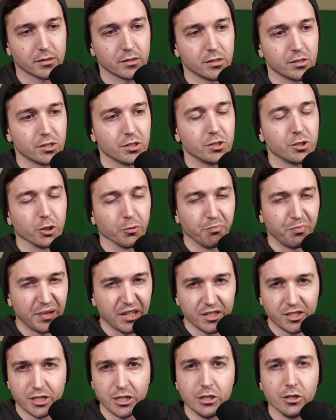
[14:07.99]
This is your B
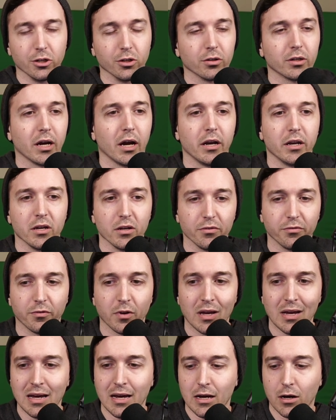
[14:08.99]
tier, kind of
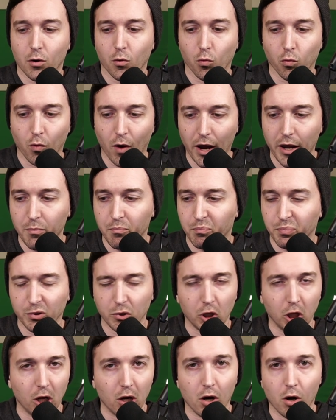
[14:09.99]
right
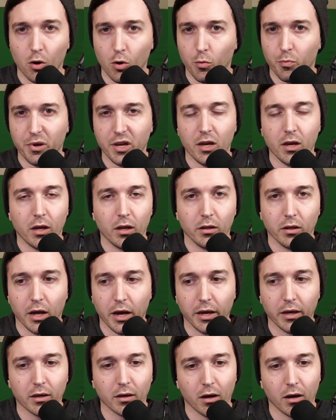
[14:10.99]
below being like,